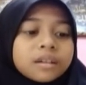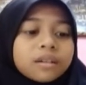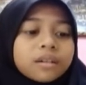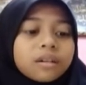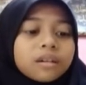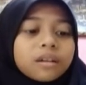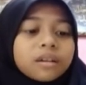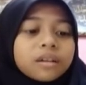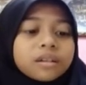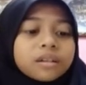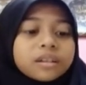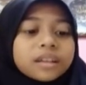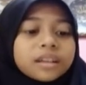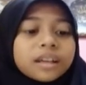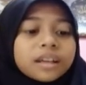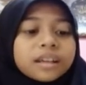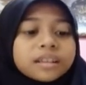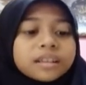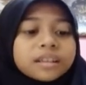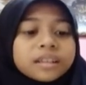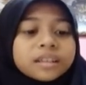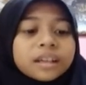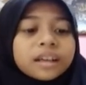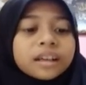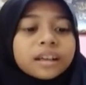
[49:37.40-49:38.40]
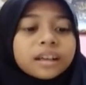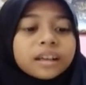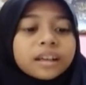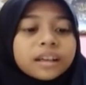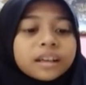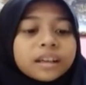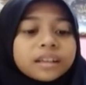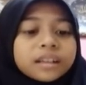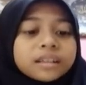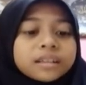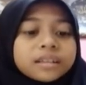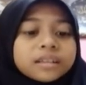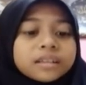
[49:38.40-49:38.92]
Oh yes,
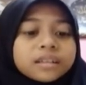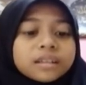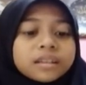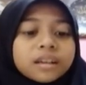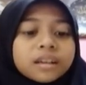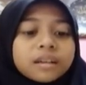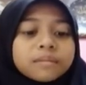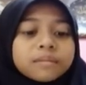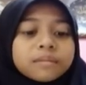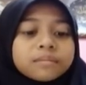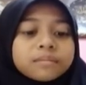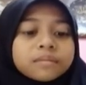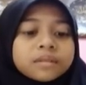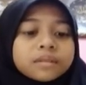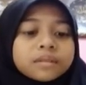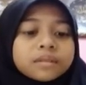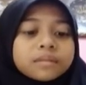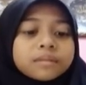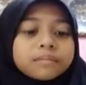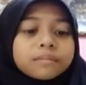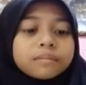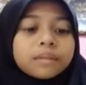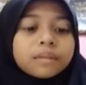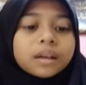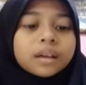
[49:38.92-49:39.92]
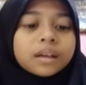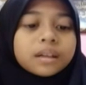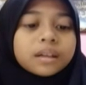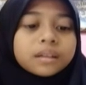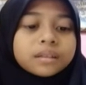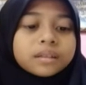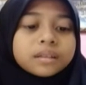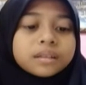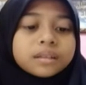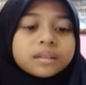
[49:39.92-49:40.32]
and some milk.